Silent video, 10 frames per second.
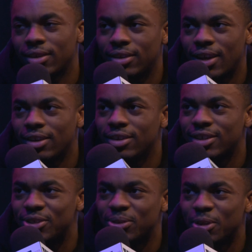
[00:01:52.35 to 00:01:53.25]
they
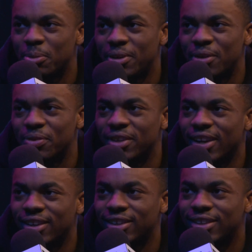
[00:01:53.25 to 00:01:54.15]
look at you a little bit different
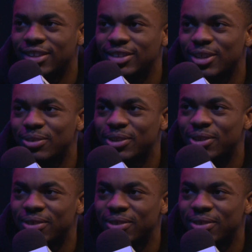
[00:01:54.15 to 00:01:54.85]
than they look at themselves. So